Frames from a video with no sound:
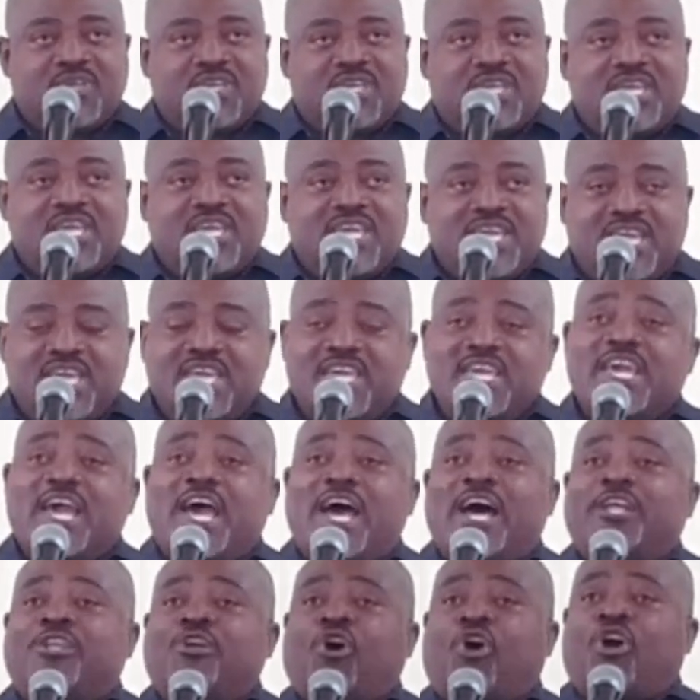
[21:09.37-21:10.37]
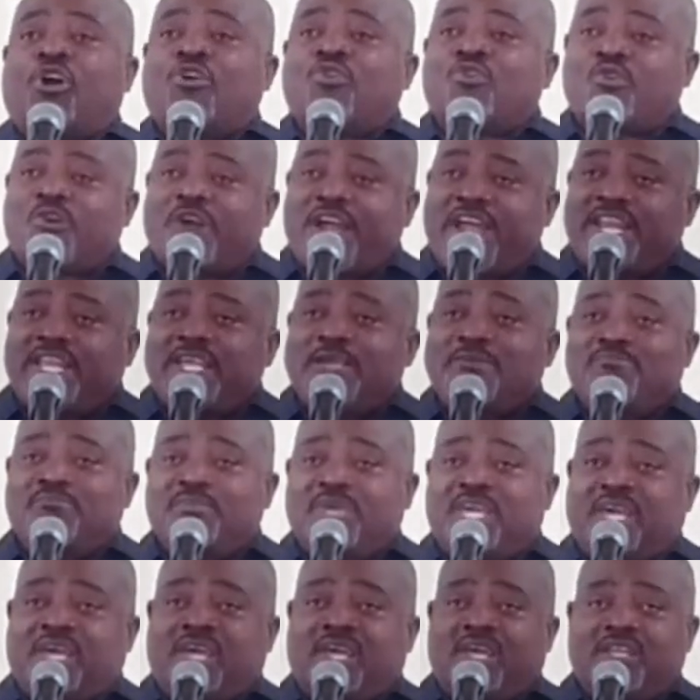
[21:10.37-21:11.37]
He had already
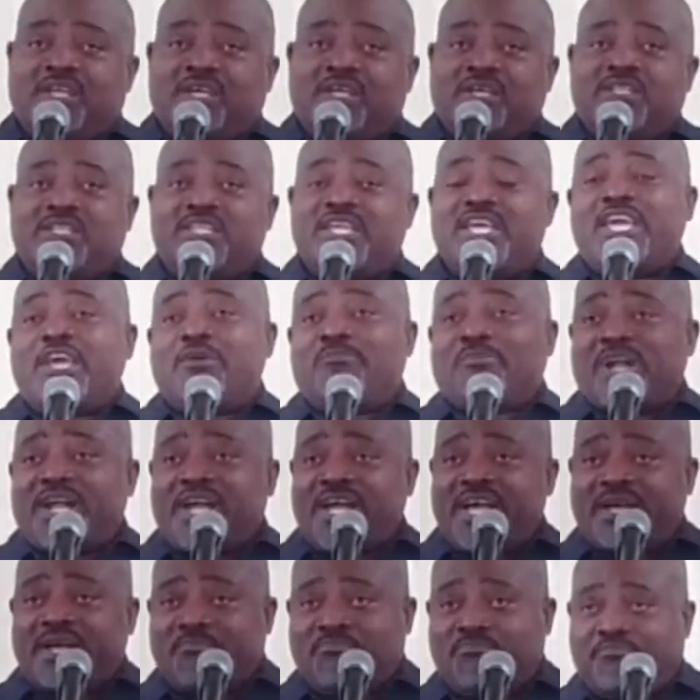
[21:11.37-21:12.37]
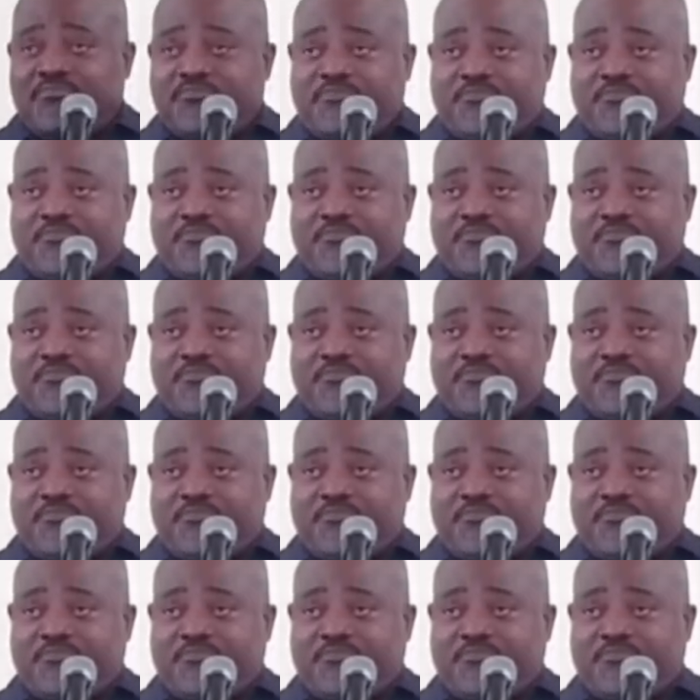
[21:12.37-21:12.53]
made to Abraham,